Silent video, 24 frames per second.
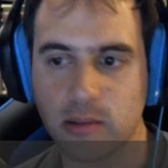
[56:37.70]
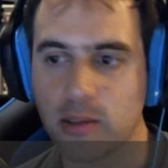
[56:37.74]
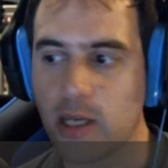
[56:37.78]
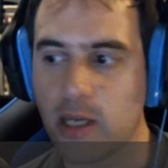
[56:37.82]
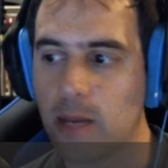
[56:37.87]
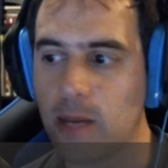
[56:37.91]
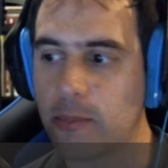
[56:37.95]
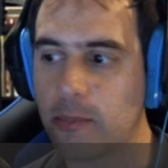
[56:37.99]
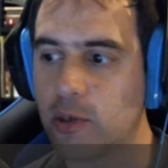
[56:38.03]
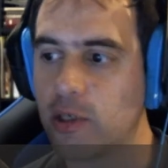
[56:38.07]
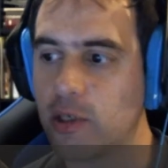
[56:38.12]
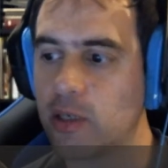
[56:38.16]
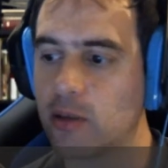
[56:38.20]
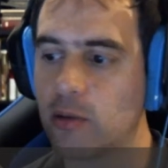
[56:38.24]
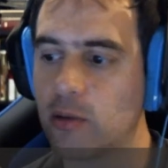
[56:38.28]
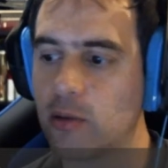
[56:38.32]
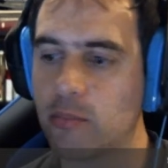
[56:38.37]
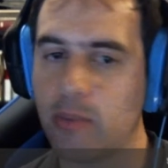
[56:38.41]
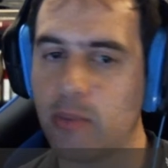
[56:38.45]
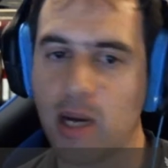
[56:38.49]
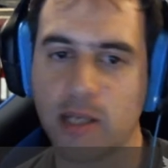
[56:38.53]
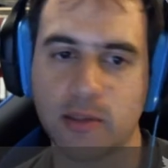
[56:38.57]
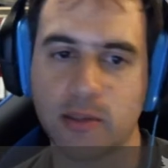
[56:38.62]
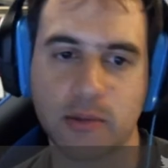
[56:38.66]
Yeah, I'm gonna go
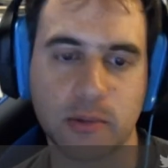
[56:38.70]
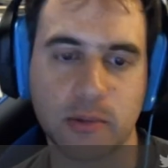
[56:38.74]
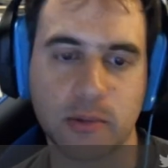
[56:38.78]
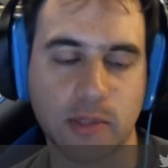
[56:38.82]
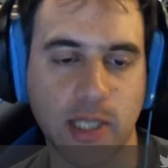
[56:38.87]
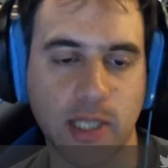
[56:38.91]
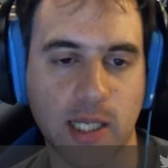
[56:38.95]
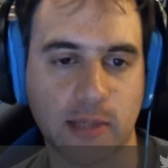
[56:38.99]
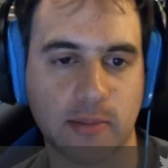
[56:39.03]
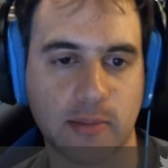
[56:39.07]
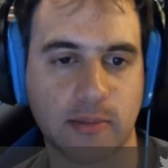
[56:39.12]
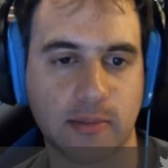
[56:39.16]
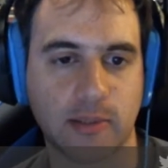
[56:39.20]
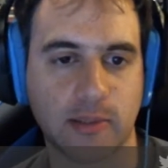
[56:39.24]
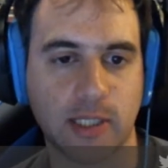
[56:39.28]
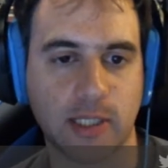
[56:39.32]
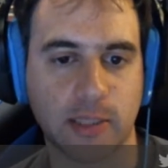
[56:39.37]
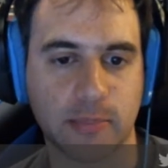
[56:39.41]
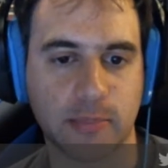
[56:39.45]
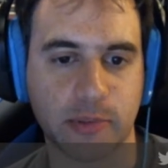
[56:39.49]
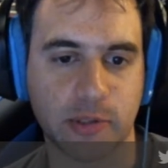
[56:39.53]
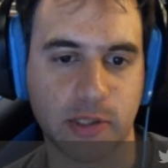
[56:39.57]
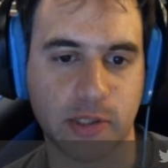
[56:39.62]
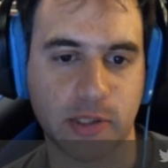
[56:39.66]
back to
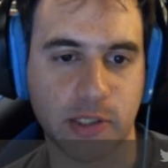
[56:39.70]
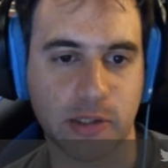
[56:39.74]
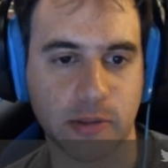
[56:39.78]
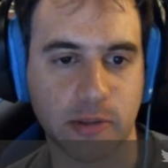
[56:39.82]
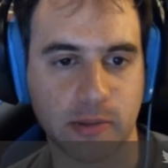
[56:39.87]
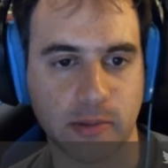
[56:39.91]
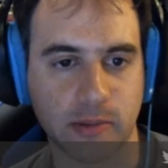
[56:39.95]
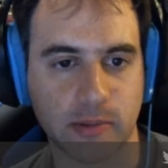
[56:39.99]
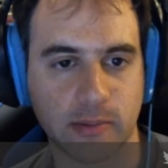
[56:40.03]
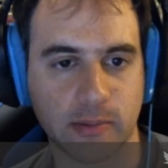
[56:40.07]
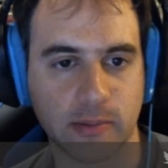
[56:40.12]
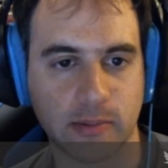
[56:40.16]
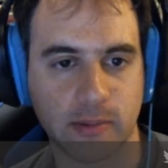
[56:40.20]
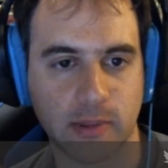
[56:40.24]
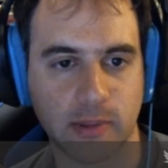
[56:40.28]
that position.